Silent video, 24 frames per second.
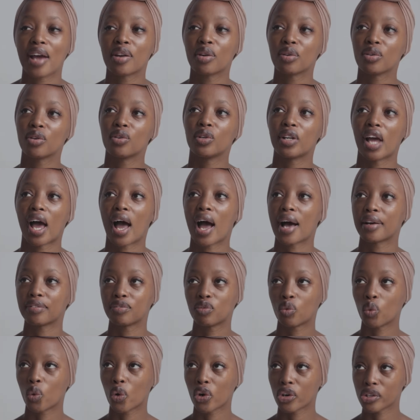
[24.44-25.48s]
I don't
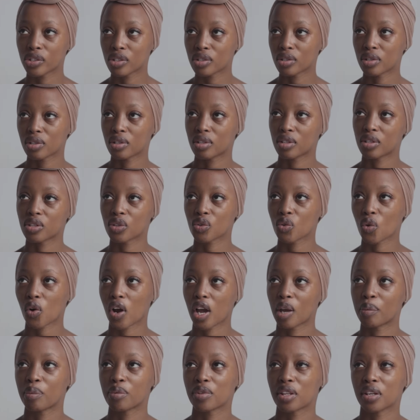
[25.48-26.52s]
have words to
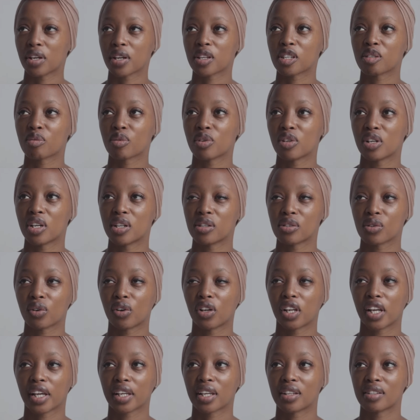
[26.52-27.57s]
describe the experience.
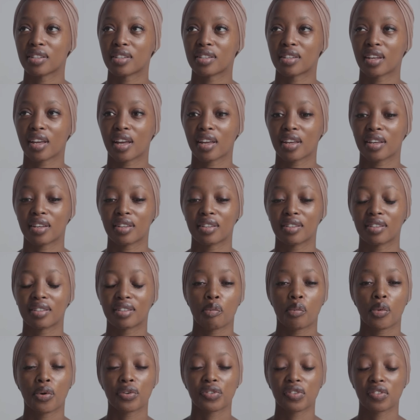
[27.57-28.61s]
All I can say
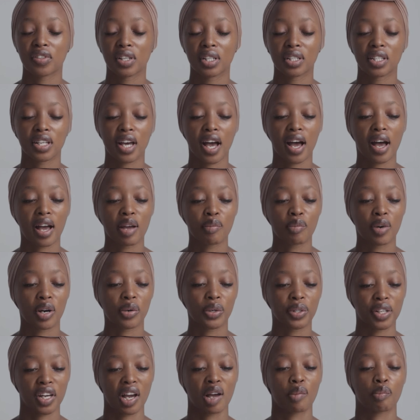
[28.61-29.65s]
is most of the time I
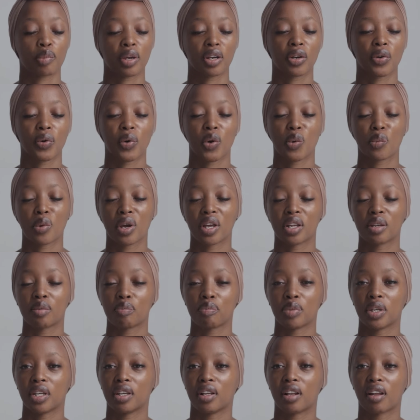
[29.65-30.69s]
would come back home and
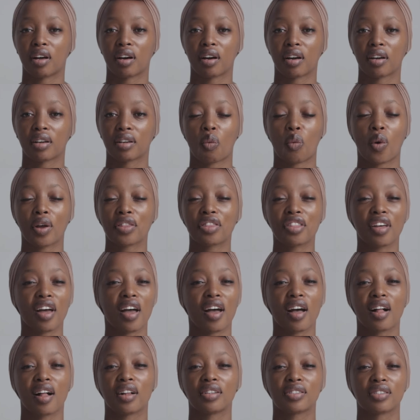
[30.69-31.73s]
be like, what the
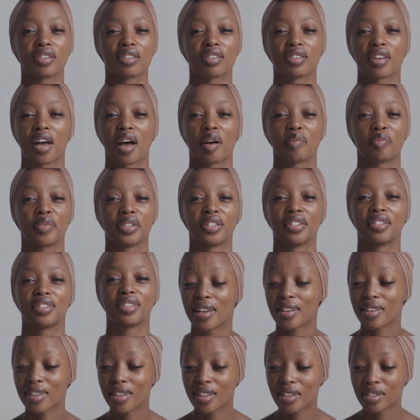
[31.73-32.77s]
hell just happened?
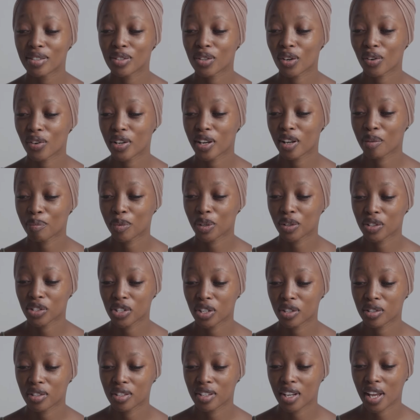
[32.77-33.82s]
And this story that I'm gonna
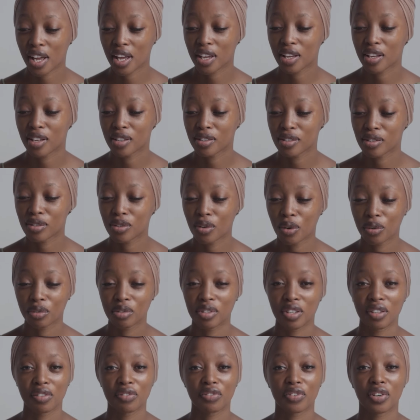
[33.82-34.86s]
share today is not
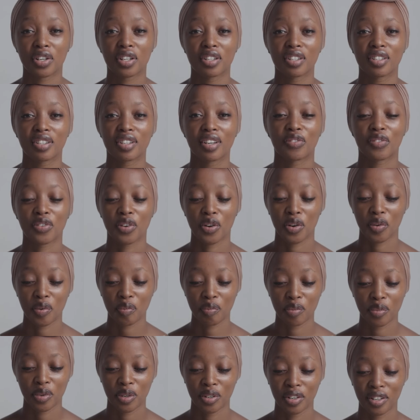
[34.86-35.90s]
different
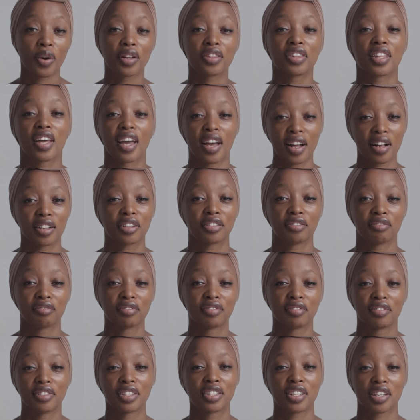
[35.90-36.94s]
from what the hell
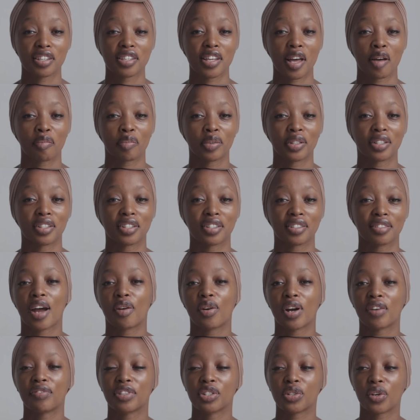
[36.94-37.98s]
just happened. I
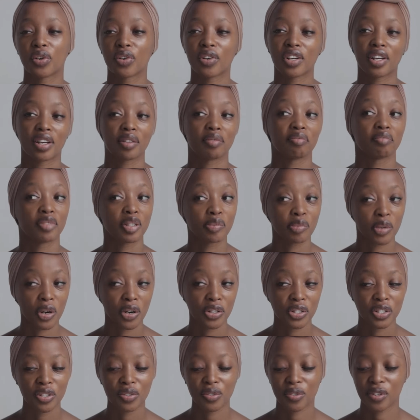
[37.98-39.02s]
arrived in Korea in
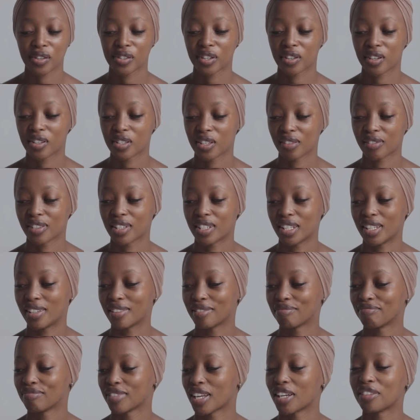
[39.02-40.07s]
March 2017.
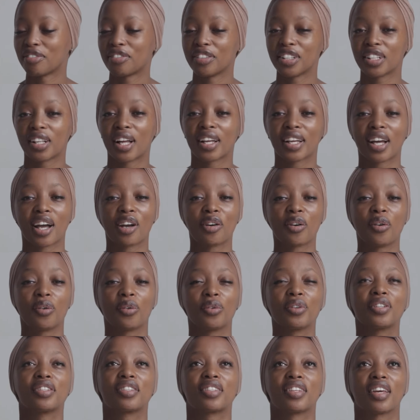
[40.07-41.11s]
I feel like I
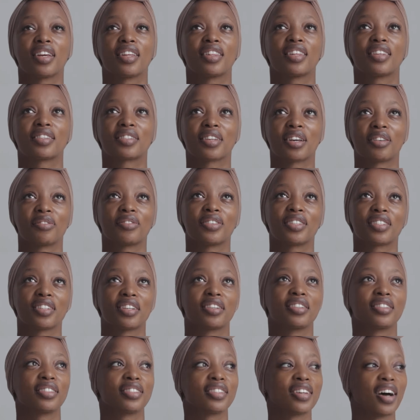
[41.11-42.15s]
always say this every
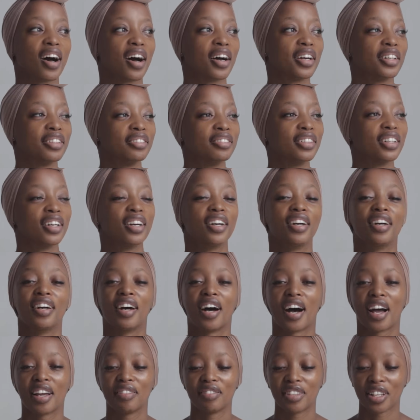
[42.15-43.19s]
single time
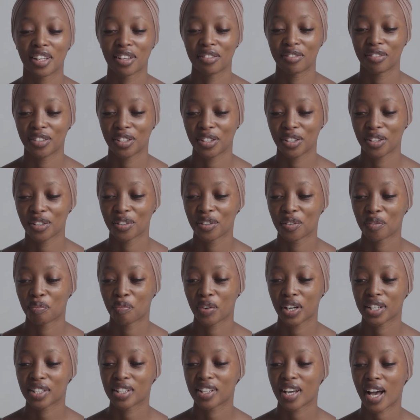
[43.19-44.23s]
I make a video,
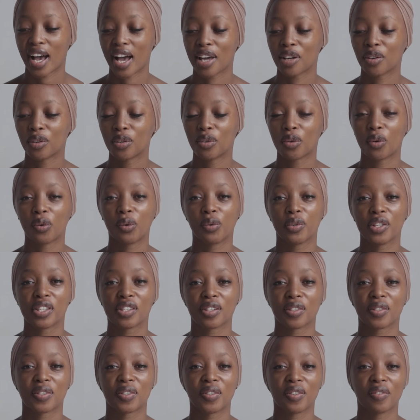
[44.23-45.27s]
but I don't always
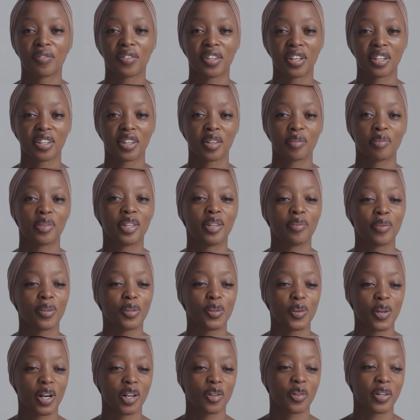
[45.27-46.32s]
assume that the
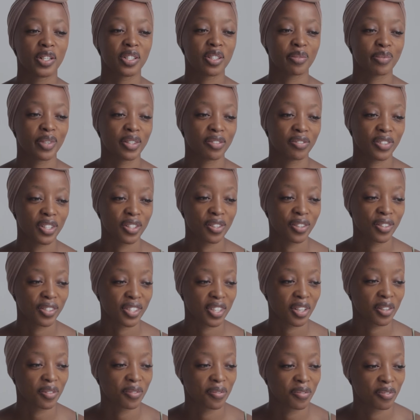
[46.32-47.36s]
people who are watching my videos
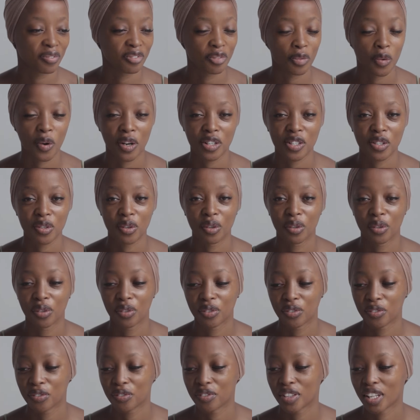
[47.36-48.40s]
have watched all
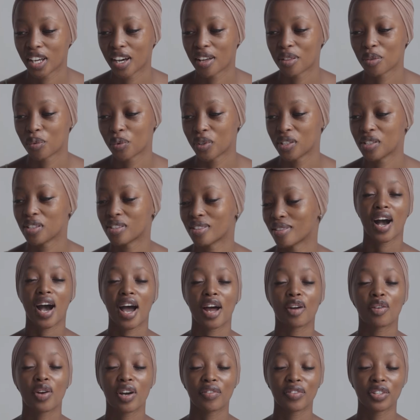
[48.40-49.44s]
of the other ones.
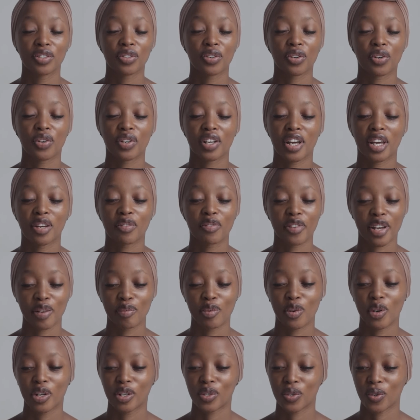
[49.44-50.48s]
I arrived in Korea in
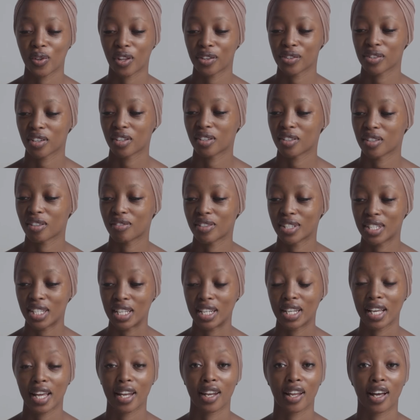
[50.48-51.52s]
February
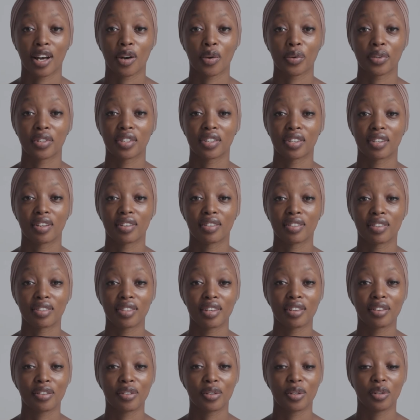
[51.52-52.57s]
2017 and I was
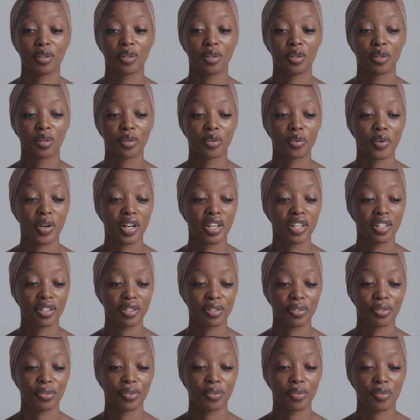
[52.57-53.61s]
single, ready
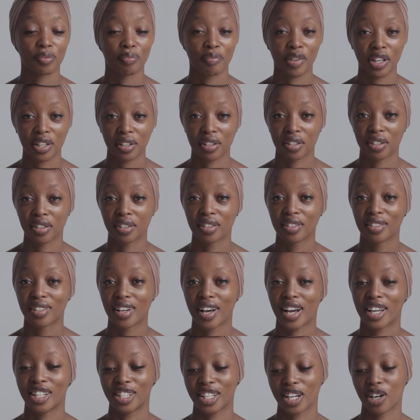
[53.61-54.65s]
to mingle.
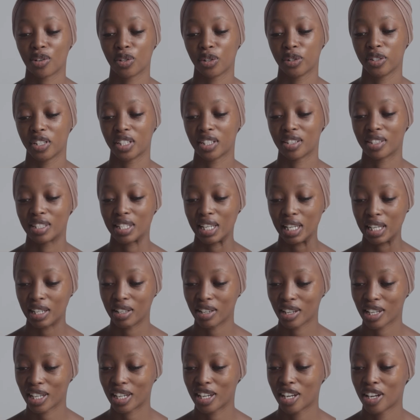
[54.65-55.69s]
I downloaded
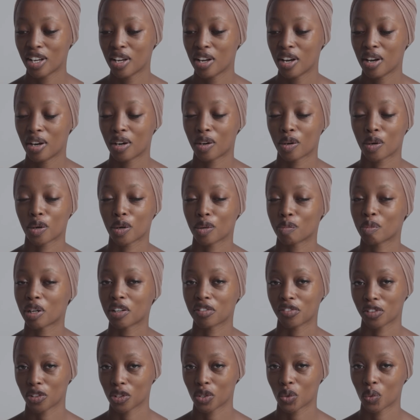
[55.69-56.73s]
Tinder on my
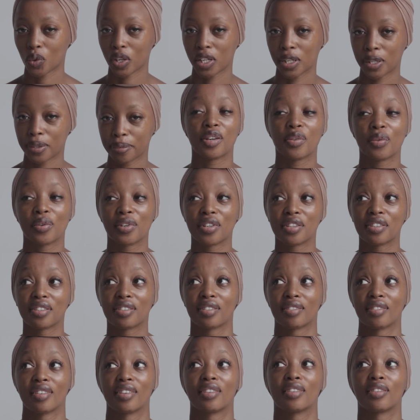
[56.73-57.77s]
first week. It
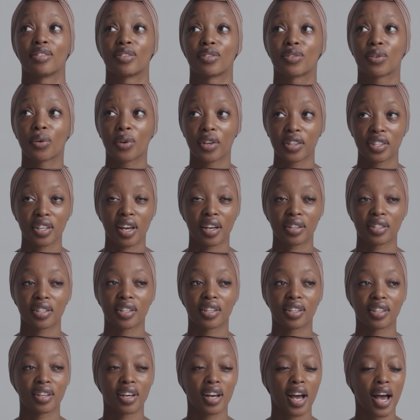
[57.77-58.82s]
was so
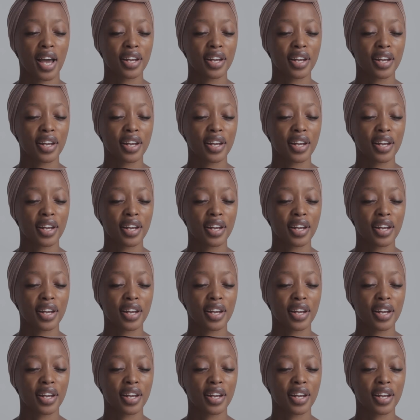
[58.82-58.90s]
exciting.